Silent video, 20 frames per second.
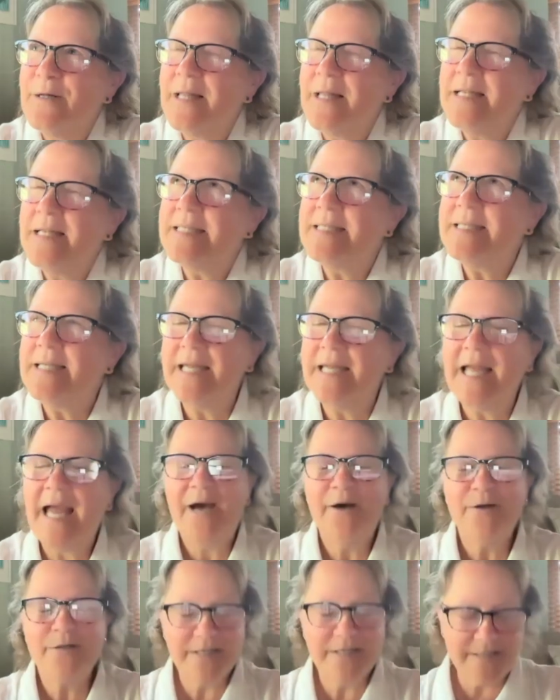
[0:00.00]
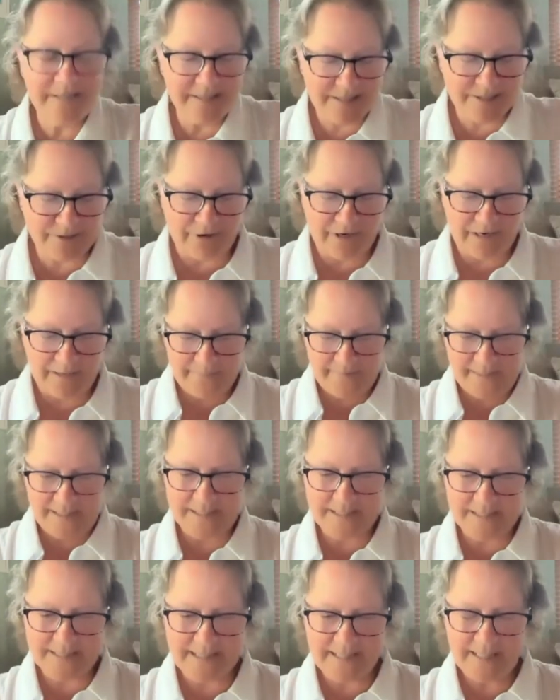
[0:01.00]
let's see how to describe
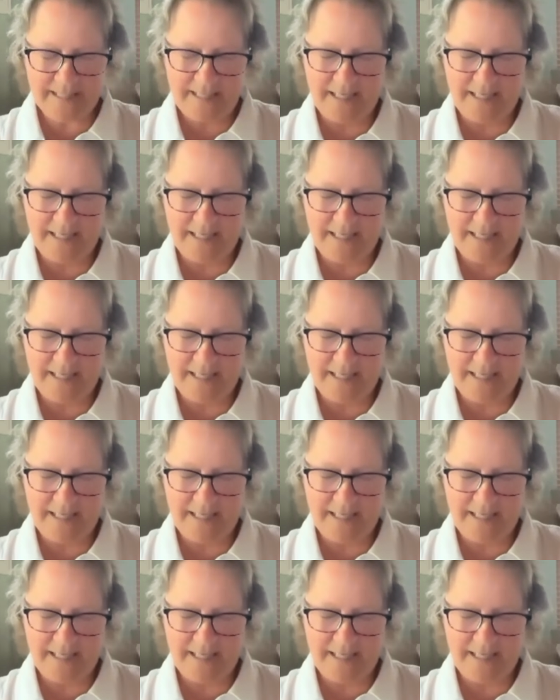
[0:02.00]
this.